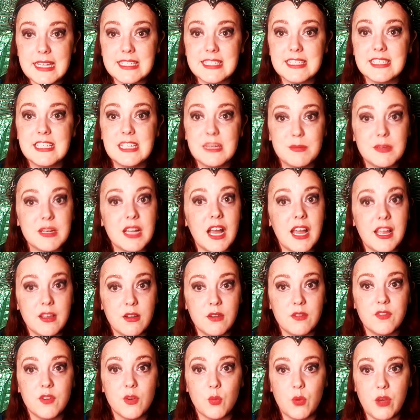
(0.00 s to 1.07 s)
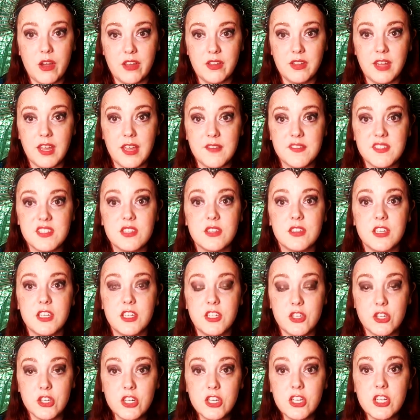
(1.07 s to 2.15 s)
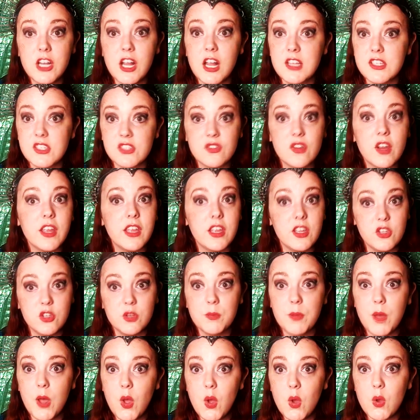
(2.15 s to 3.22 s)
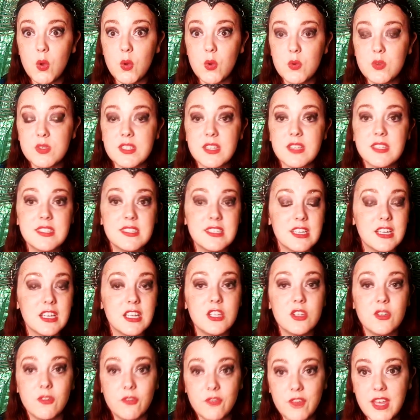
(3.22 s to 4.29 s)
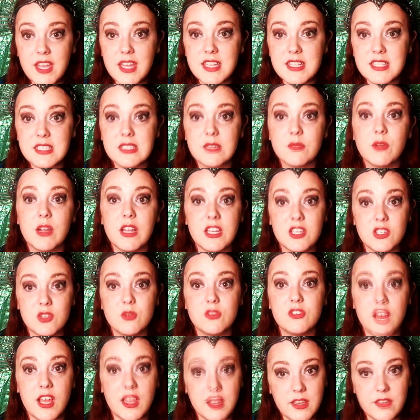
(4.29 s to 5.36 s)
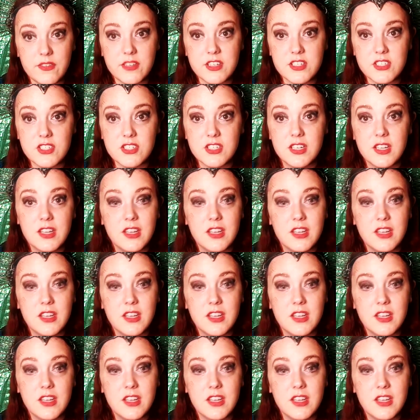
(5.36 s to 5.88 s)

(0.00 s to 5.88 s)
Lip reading: to keep an eye out for wildlife so that you're not striking your pose and sticking your face right into a jellyfish.